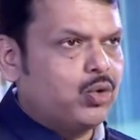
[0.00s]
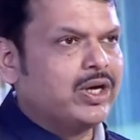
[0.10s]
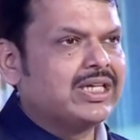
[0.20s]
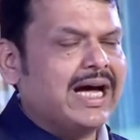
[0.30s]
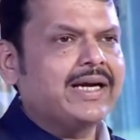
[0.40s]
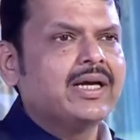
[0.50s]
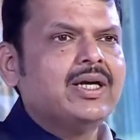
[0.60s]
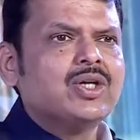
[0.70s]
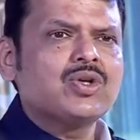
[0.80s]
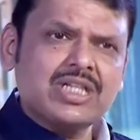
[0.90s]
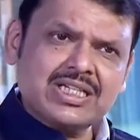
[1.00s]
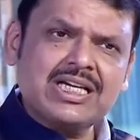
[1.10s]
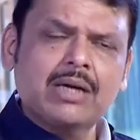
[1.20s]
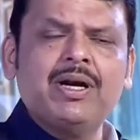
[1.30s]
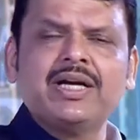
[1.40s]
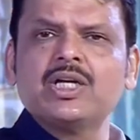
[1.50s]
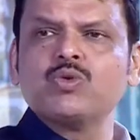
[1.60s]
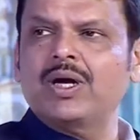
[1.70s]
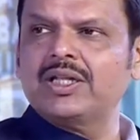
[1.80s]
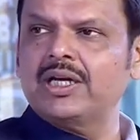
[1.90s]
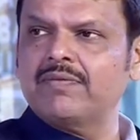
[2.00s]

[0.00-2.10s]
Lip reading: doing that. So sustainability is one